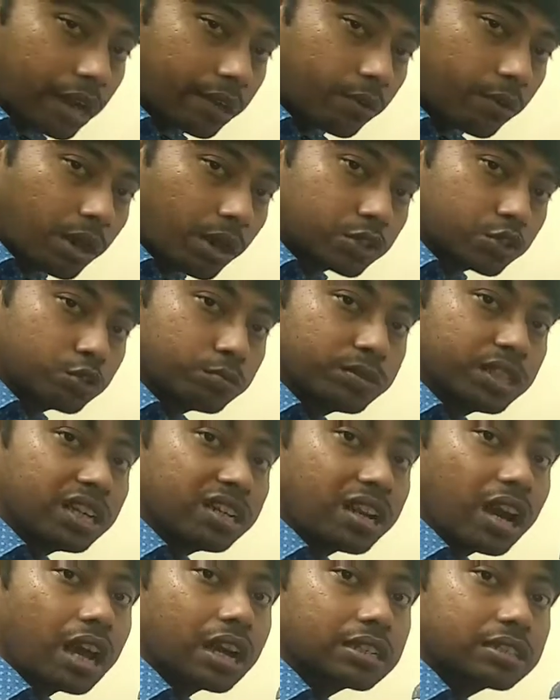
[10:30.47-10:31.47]
and what should
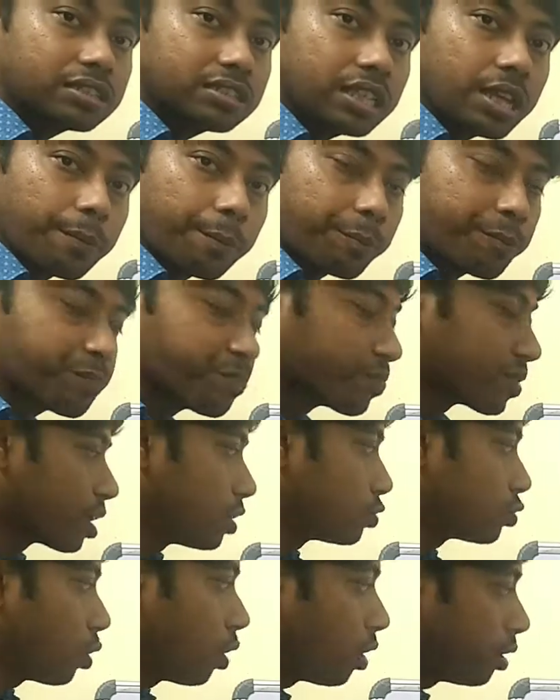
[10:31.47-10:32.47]
be the duct shape.
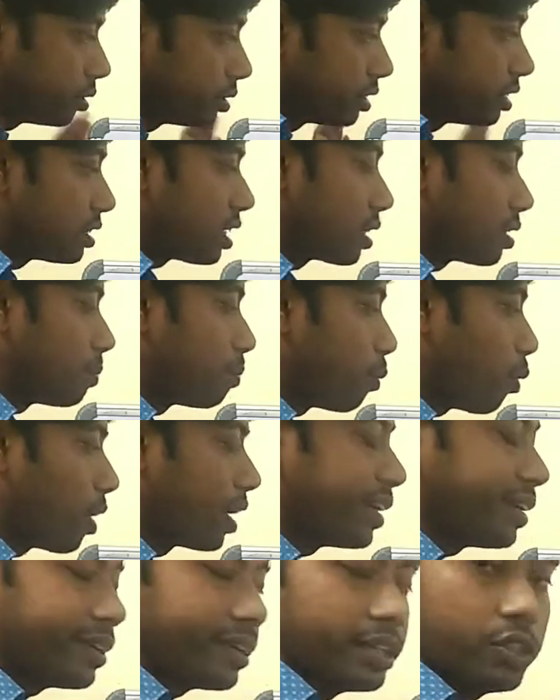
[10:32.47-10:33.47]
So these are the
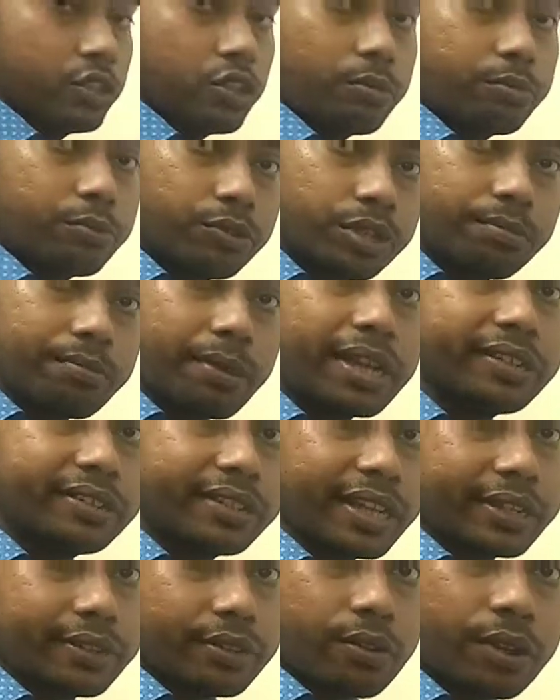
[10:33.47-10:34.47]
point you have to
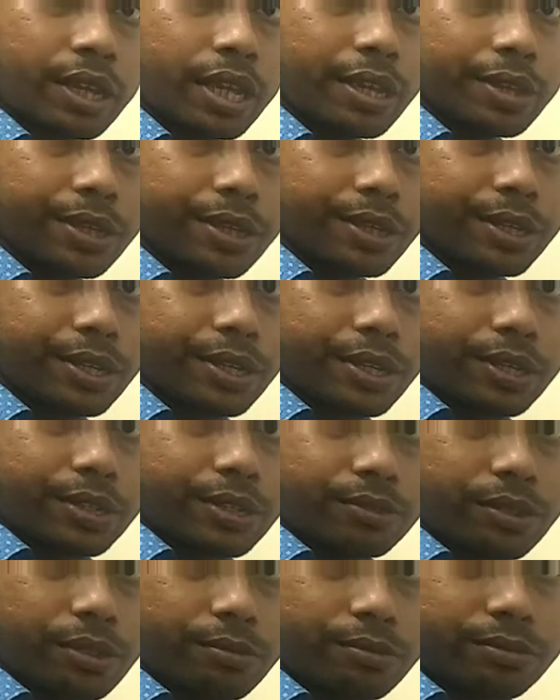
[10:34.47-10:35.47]
remind that. Okay,
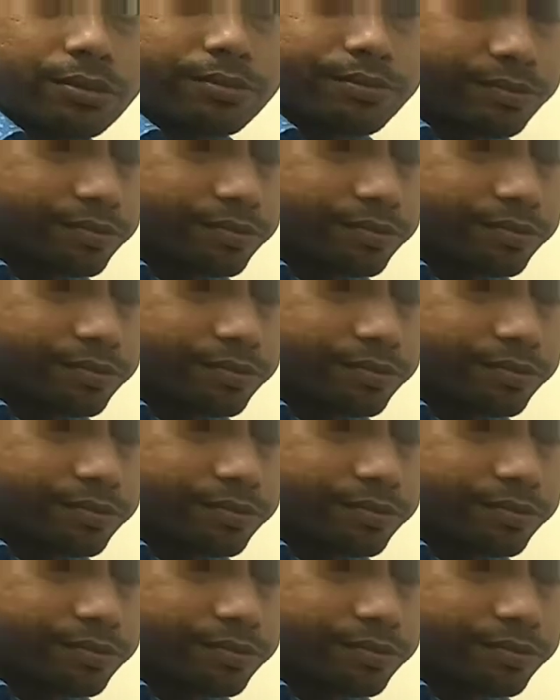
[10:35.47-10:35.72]
you have